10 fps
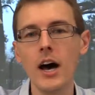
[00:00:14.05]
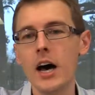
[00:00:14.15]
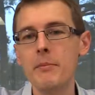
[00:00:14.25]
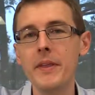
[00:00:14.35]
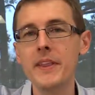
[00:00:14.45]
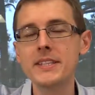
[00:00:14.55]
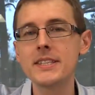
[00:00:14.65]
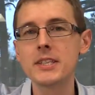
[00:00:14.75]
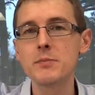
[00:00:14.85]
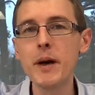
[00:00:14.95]
Um, this
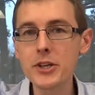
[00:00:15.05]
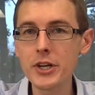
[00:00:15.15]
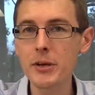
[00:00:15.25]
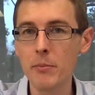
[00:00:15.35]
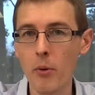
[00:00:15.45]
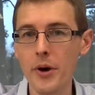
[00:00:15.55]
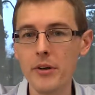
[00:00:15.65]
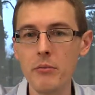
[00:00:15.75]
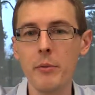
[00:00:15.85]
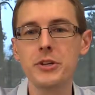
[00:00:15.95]
is especially
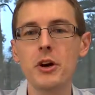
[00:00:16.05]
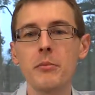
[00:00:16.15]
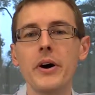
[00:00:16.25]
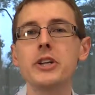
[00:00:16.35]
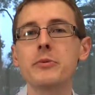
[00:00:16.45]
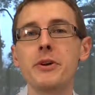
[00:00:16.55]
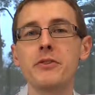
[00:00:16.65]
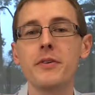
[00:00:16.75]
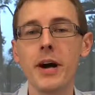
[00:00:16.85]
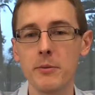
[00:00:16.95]
important when we talk about
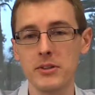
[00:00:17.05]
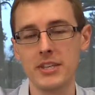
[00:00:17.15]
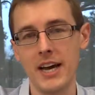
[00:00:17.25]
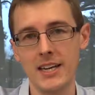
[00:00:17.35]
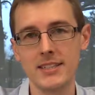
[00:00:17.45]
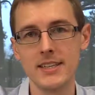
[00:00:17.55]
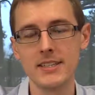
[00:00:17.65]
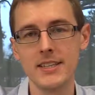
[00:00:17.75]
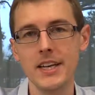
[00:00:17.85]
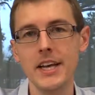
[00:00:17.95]
instrumental variables analysis.